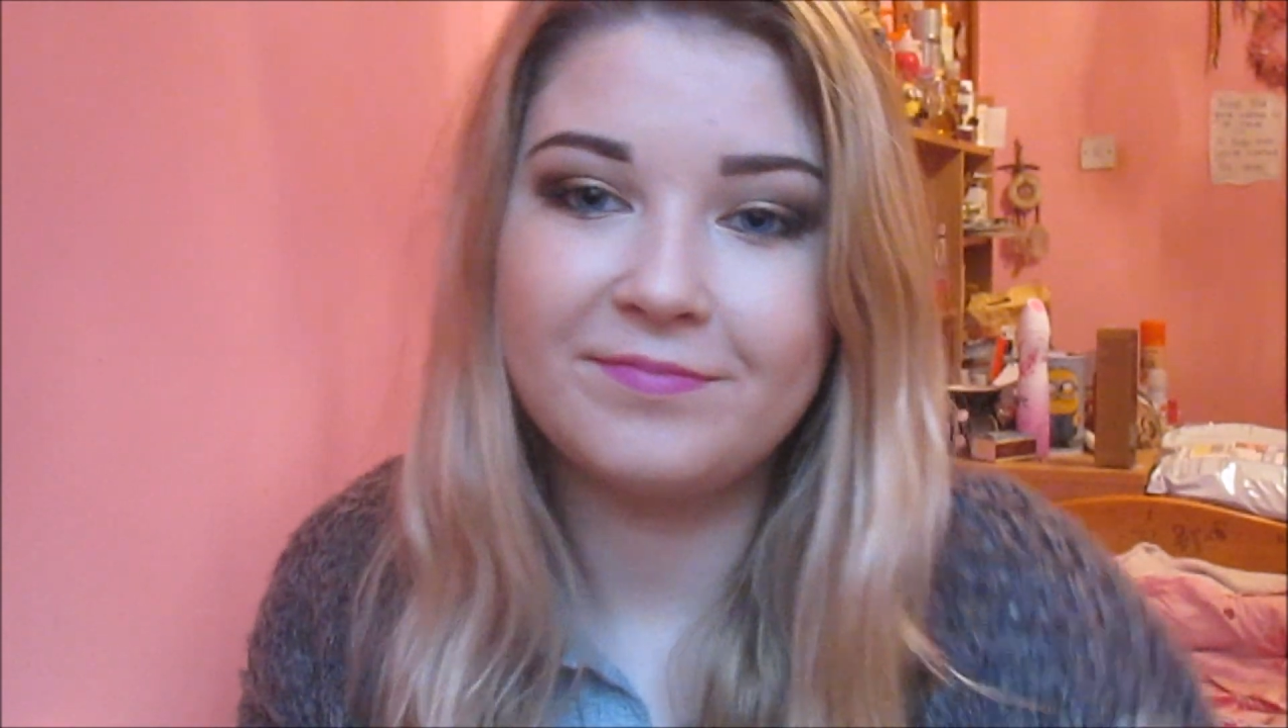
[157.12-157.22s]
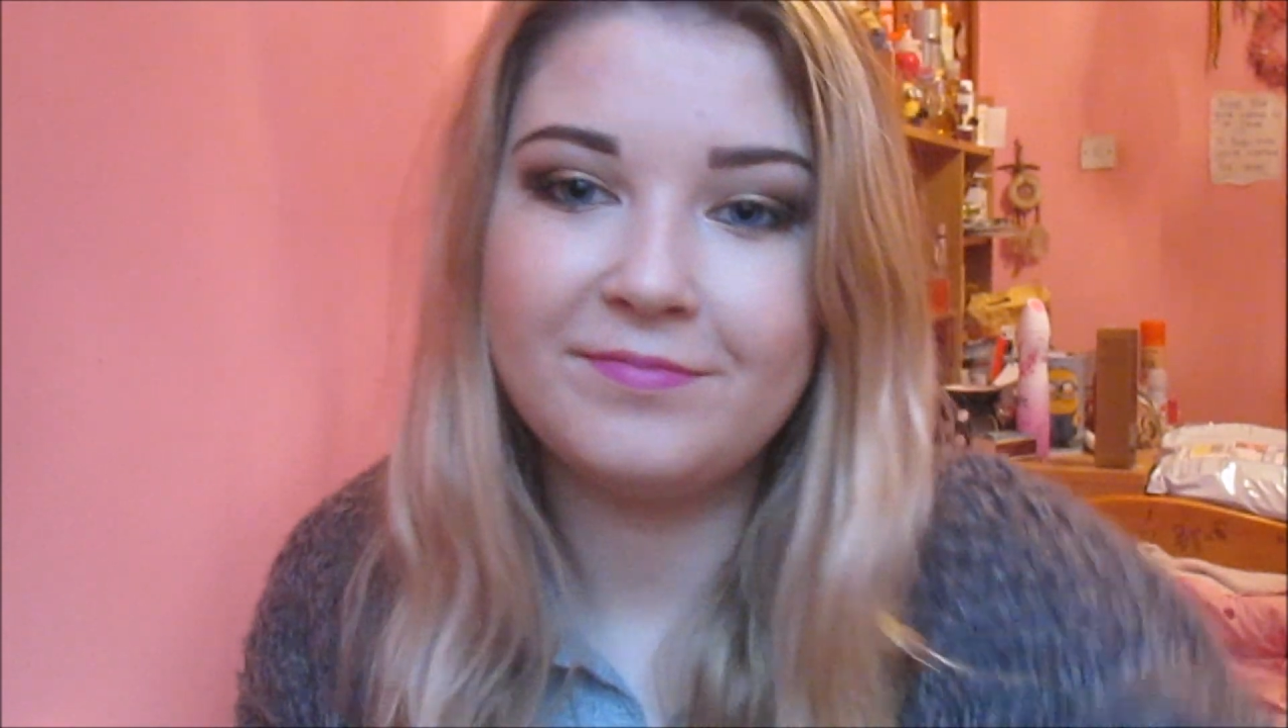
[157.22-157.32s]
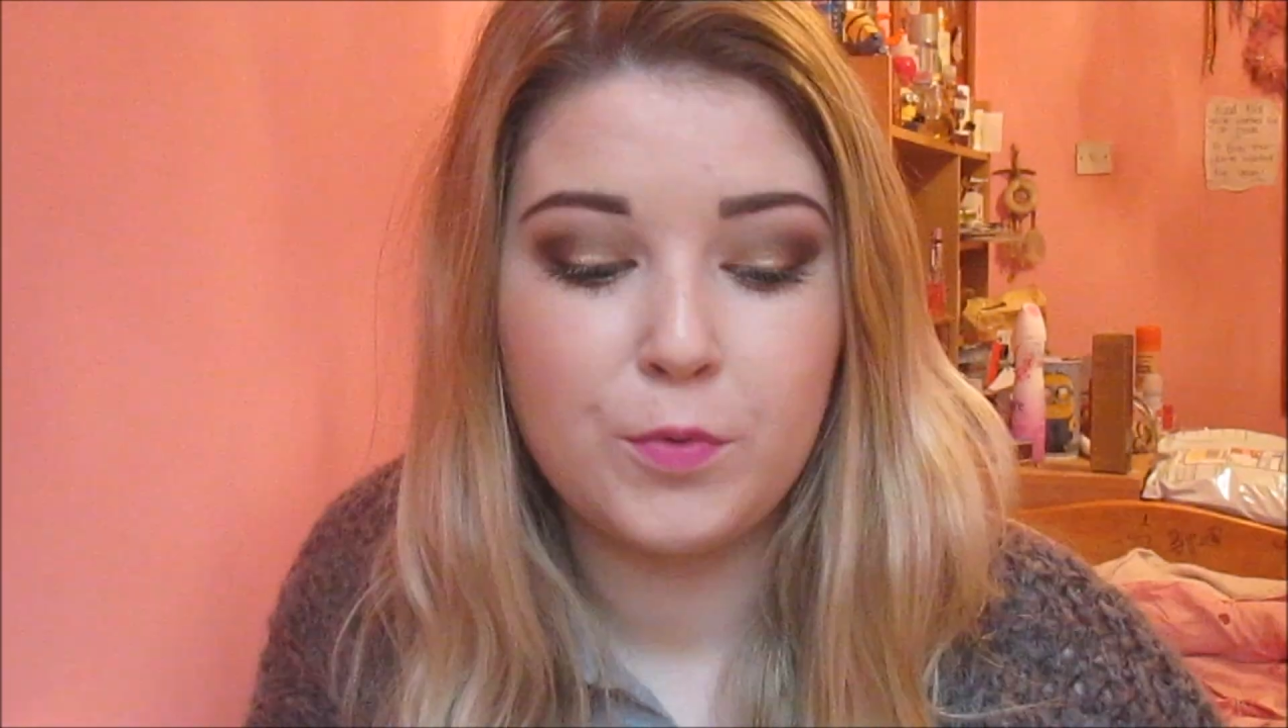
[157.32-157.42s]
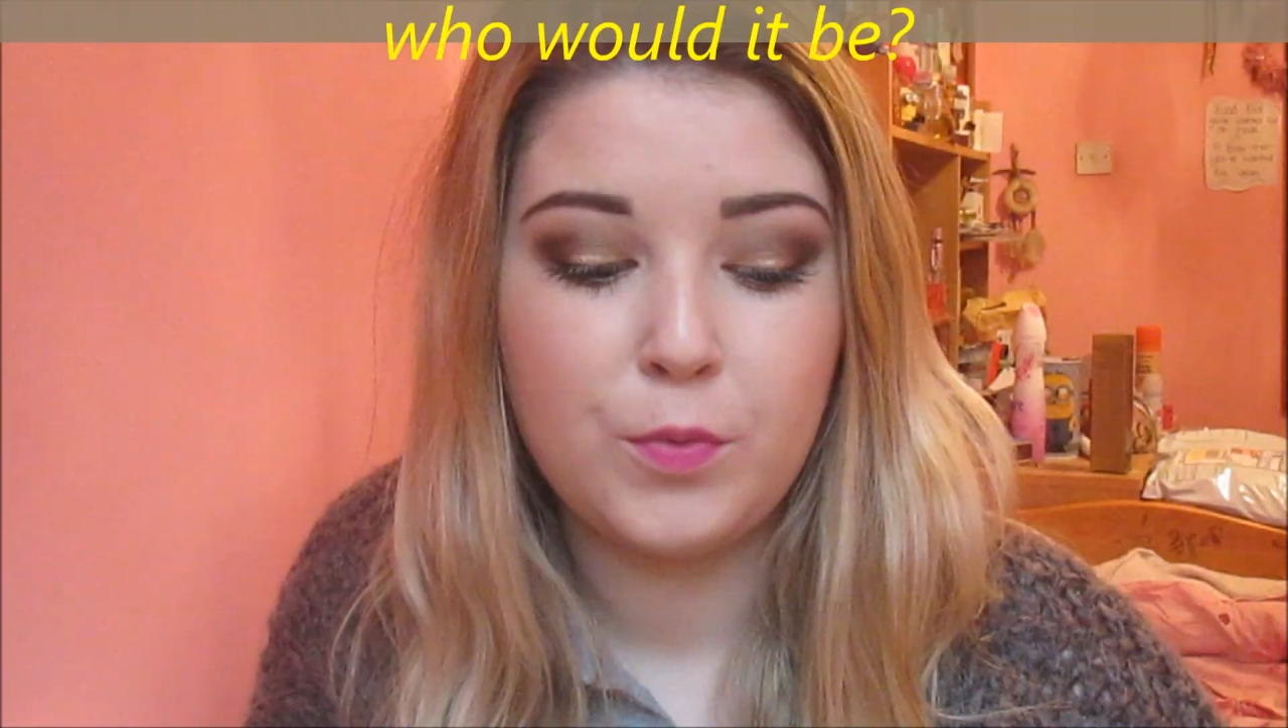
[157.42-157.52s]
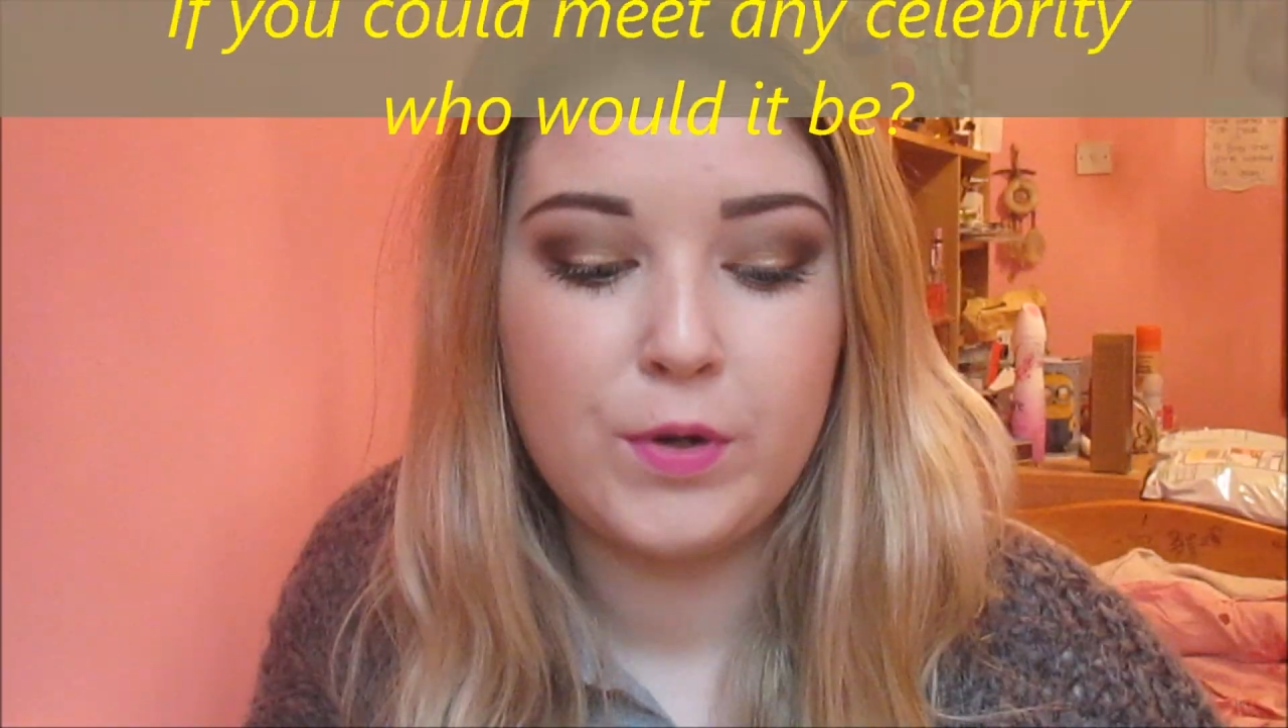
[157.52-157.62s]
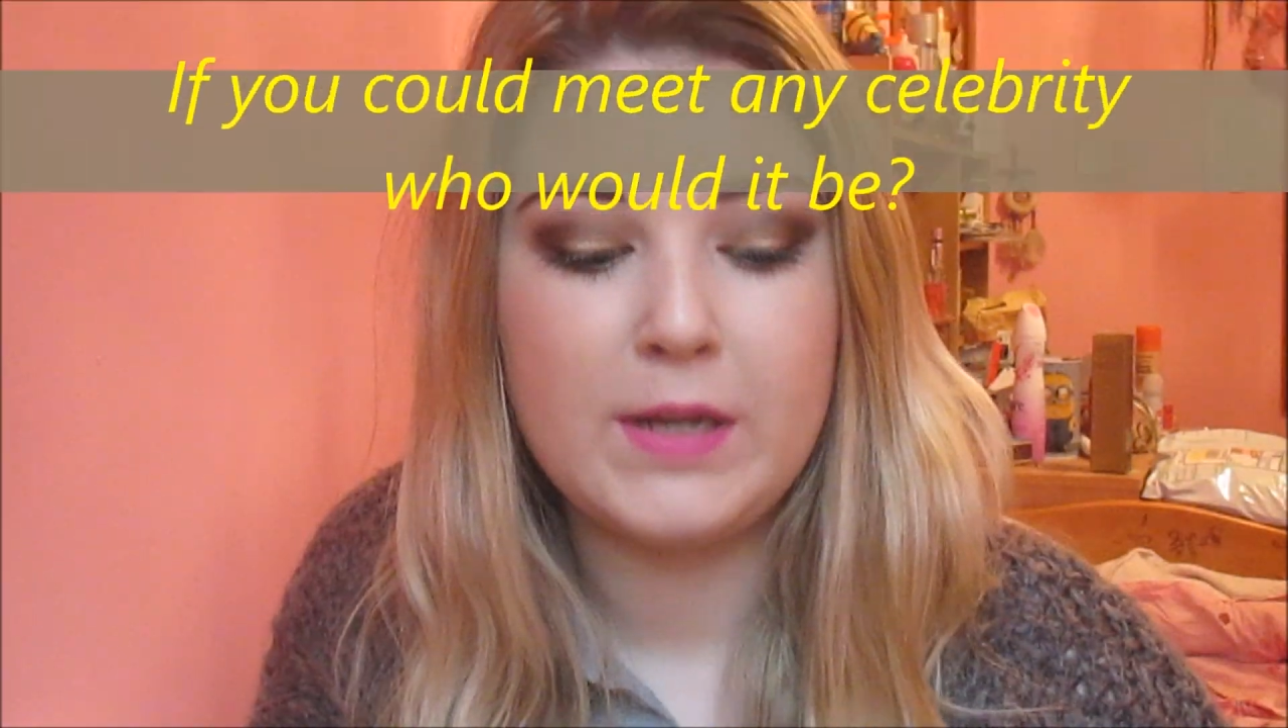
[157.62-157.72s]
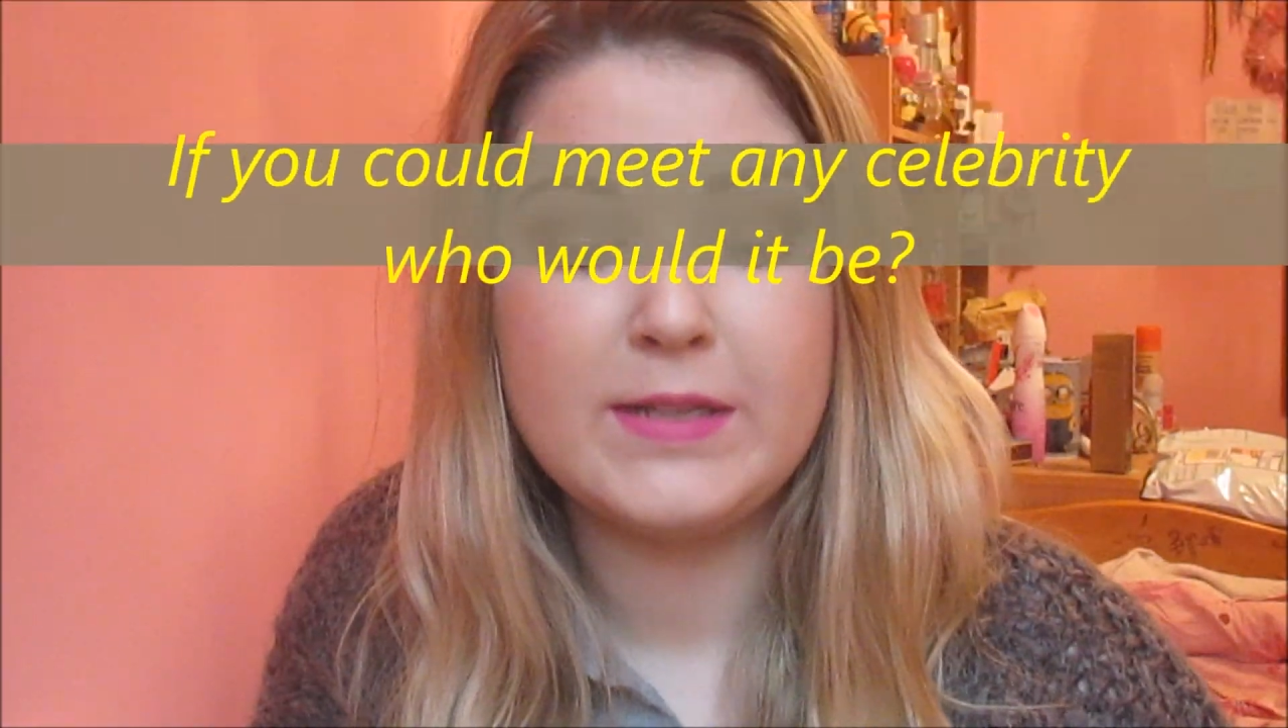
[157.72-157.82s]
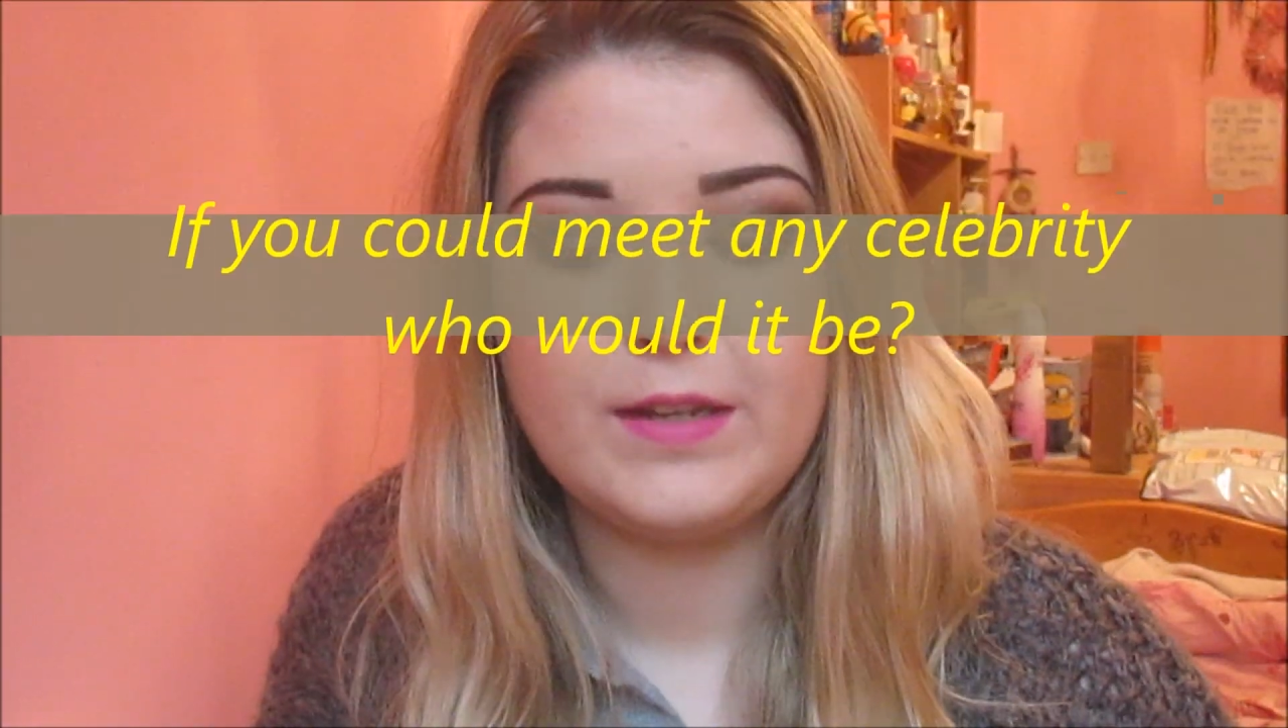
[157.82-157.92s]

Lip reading: Number one is,